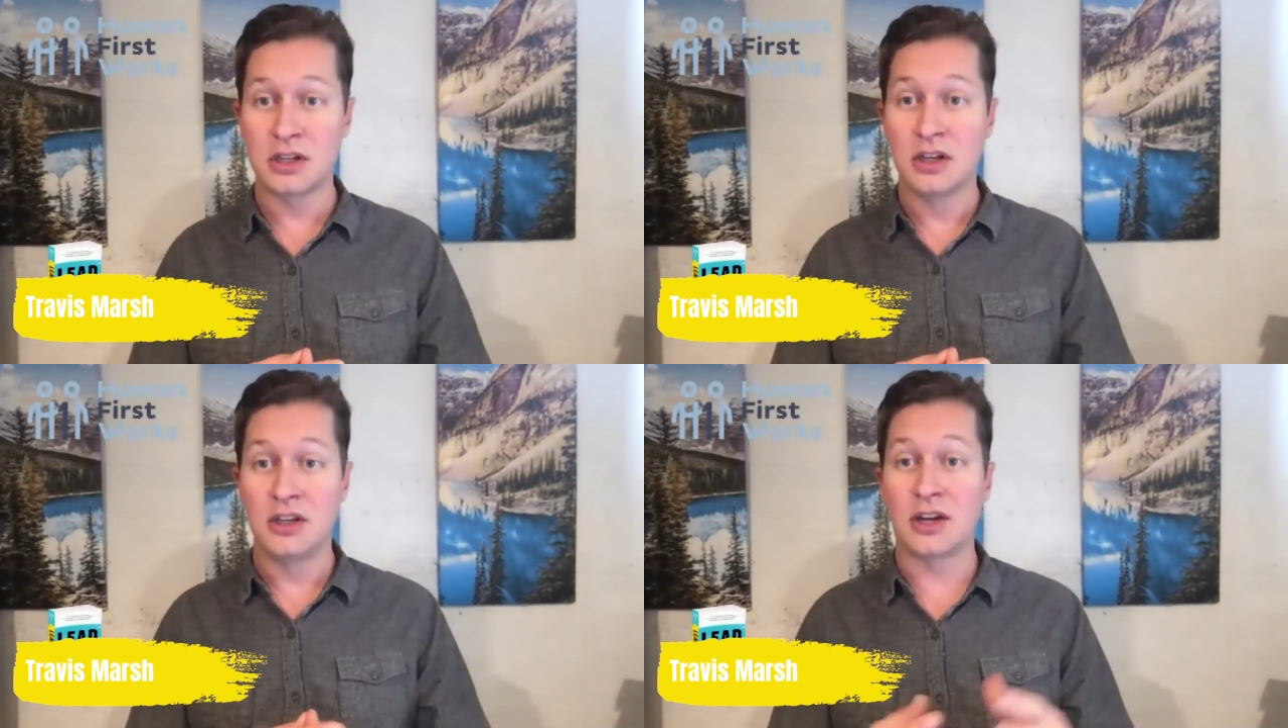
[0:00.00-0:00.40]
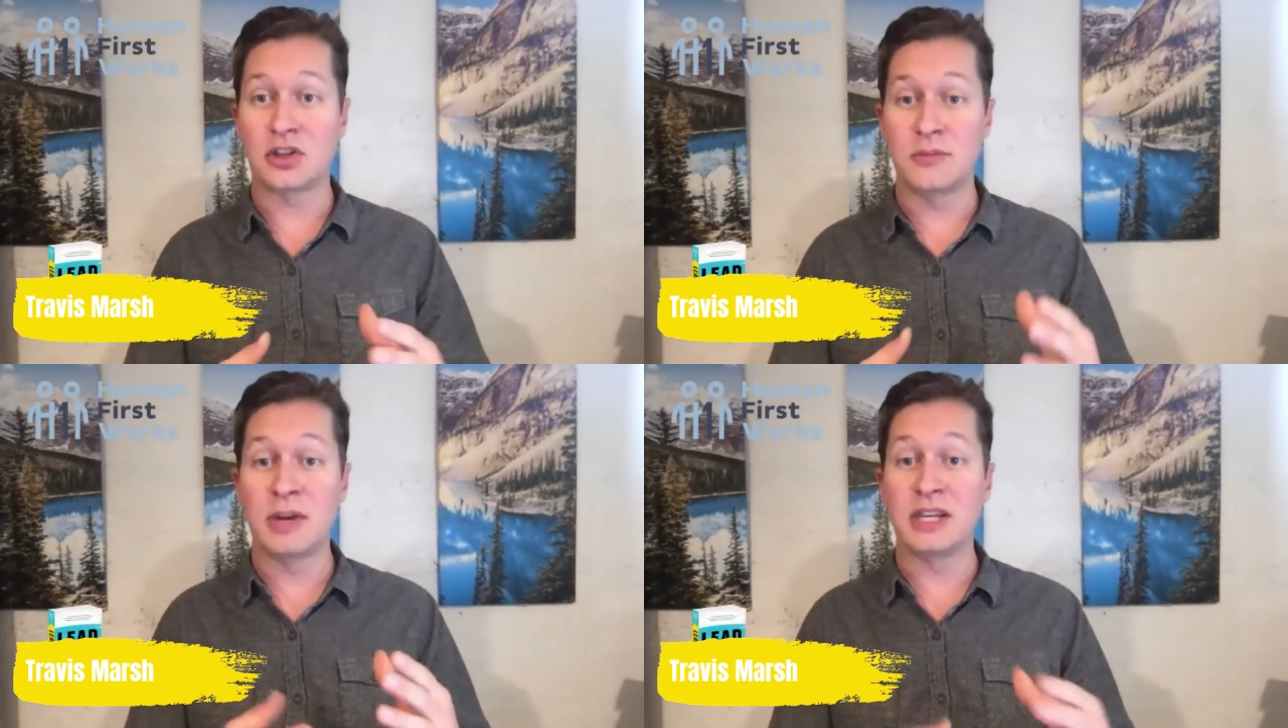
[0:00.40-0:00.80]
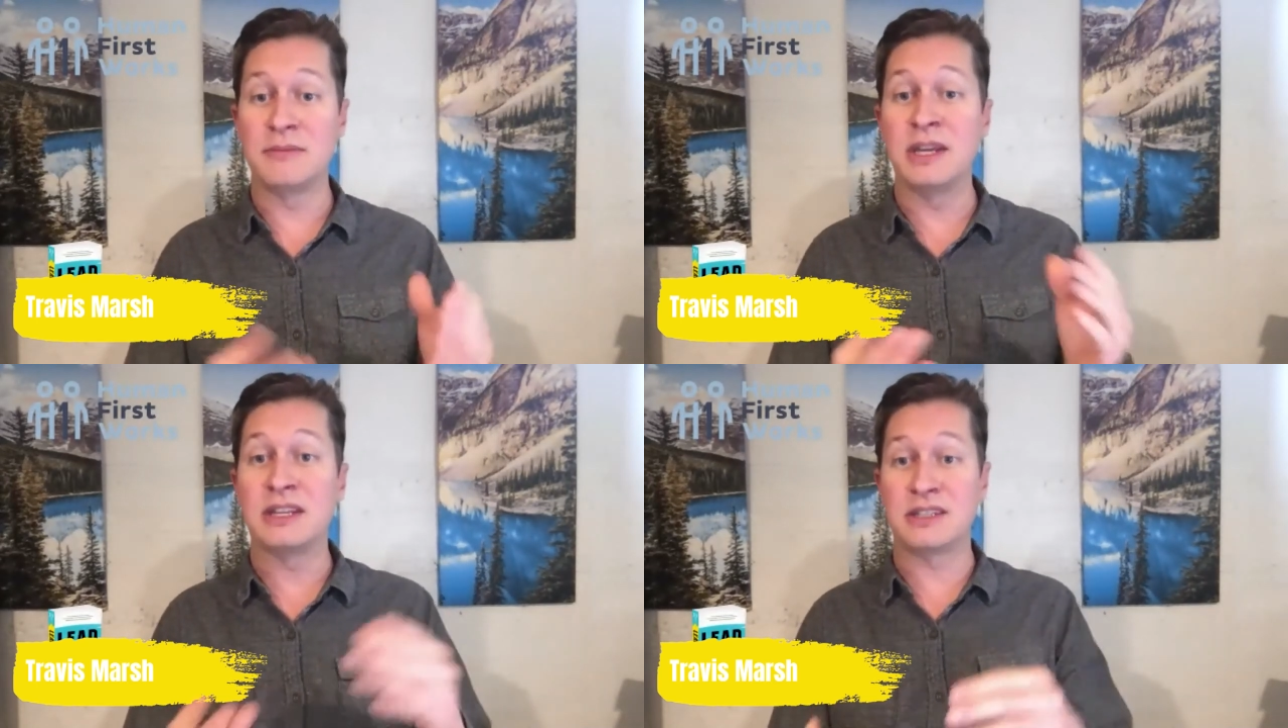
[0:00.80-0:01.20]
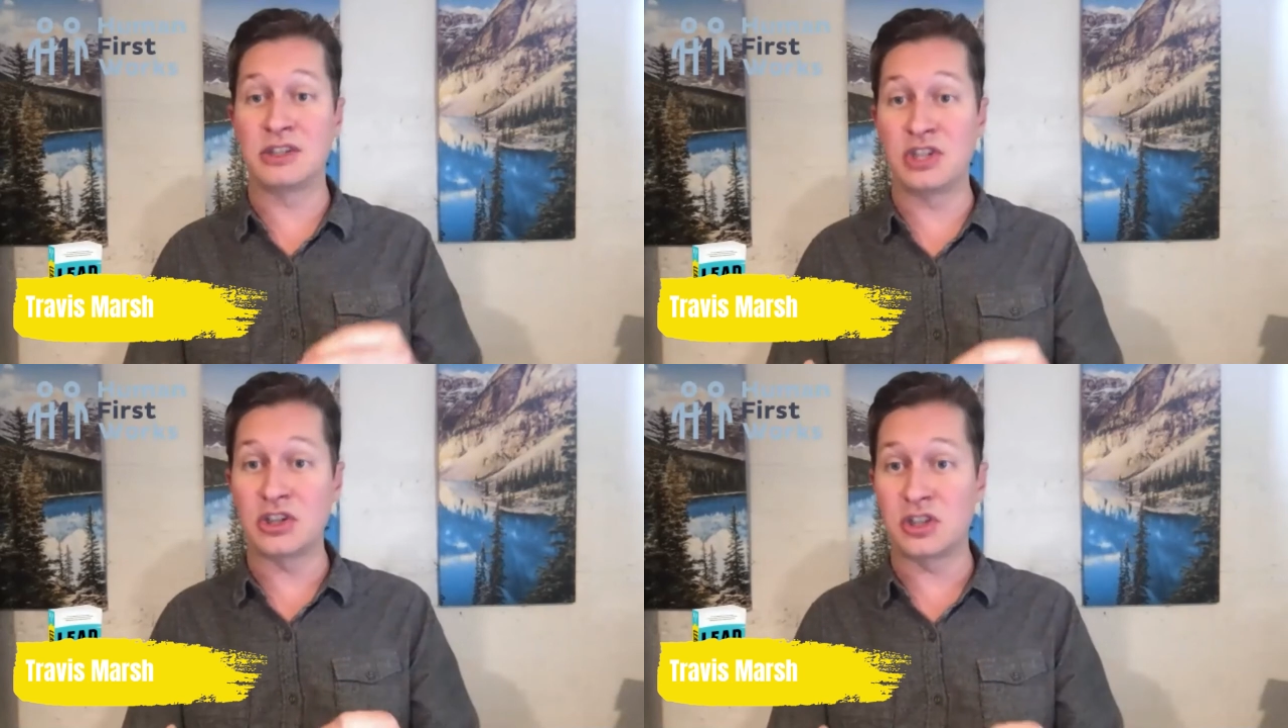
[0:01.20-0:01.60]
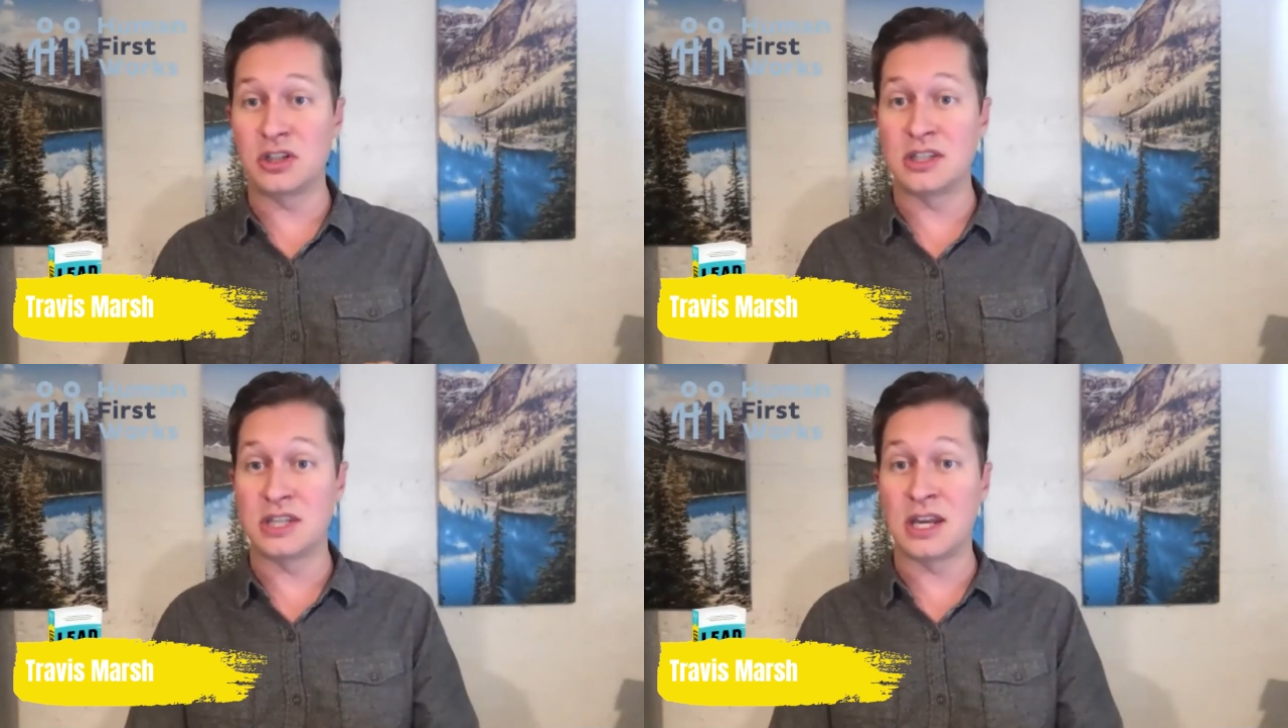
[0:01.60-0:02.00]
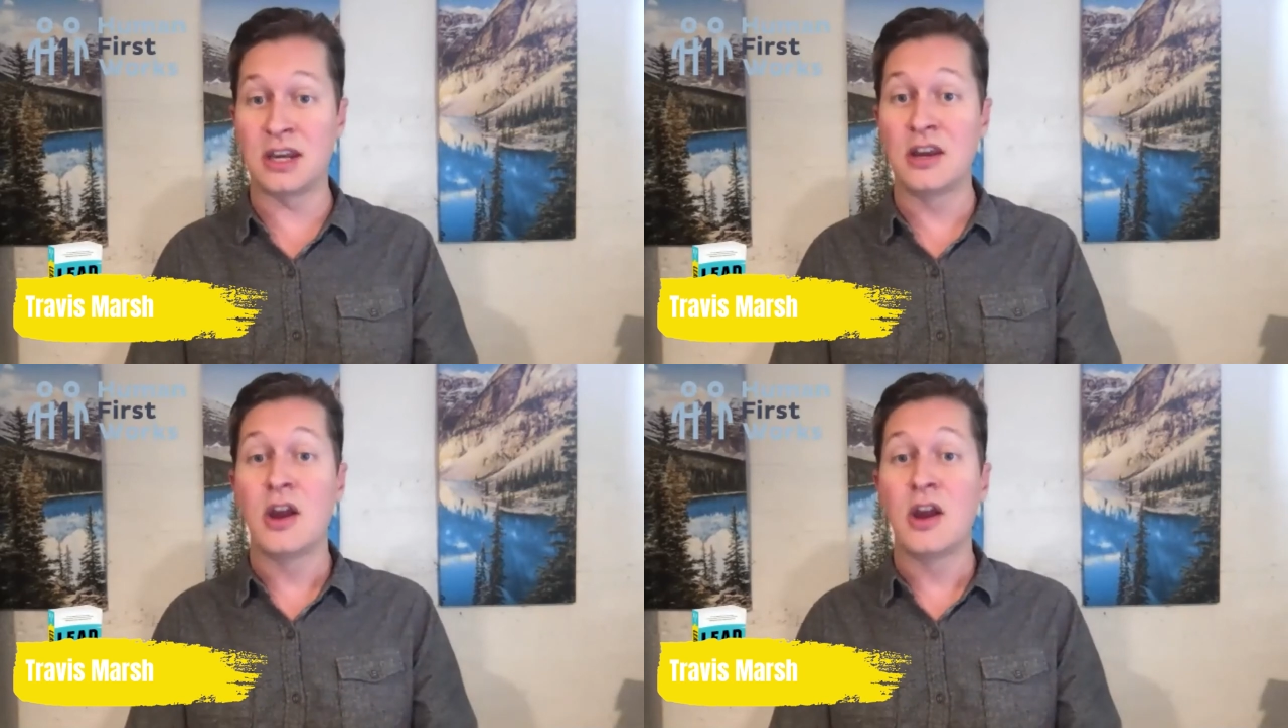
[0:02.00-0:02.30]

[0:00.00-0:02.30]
you actually might make a suggestion and say,